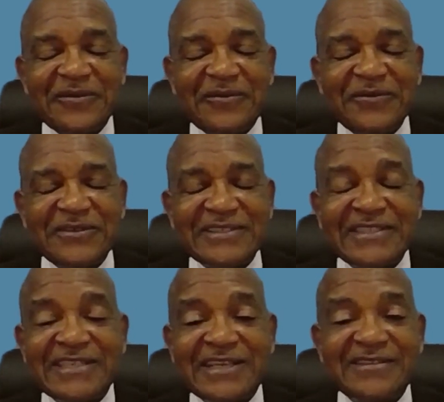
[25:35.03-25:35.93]

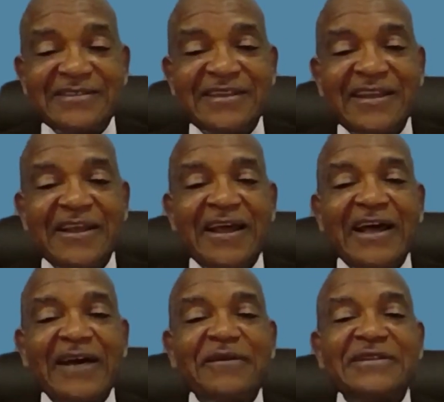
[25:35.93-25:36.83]
physicians
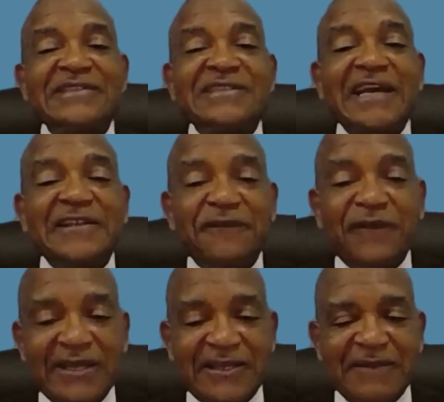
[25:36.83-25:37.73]
and
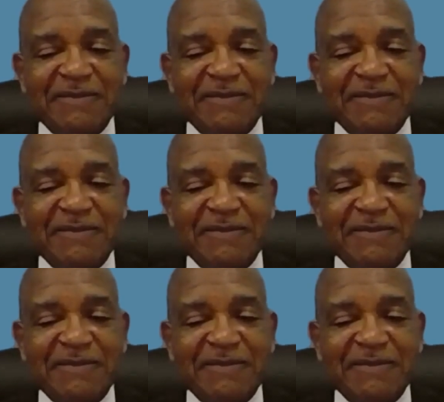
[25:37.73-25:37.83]
certified them.